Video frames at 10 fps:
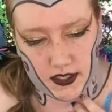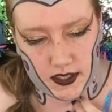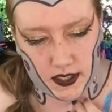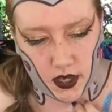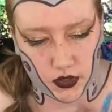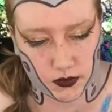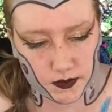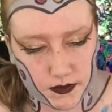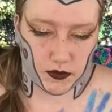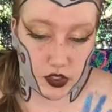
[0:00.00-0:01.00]
So
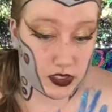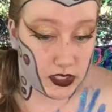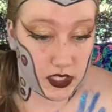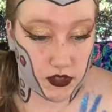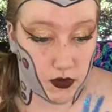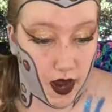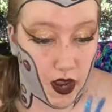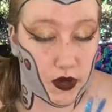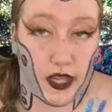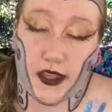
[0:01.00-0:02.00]
she sneaks
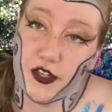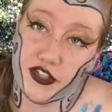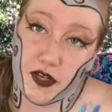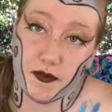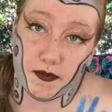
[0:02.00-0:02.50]
around, and then she